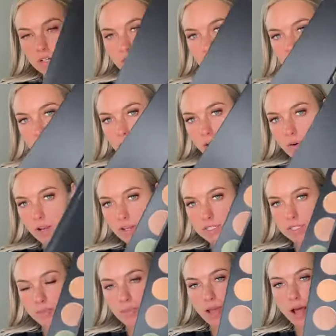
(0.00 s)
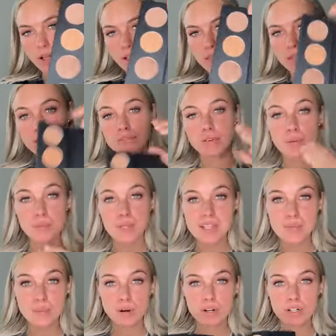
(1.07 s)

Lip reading: you can create your own custom palette. And then for me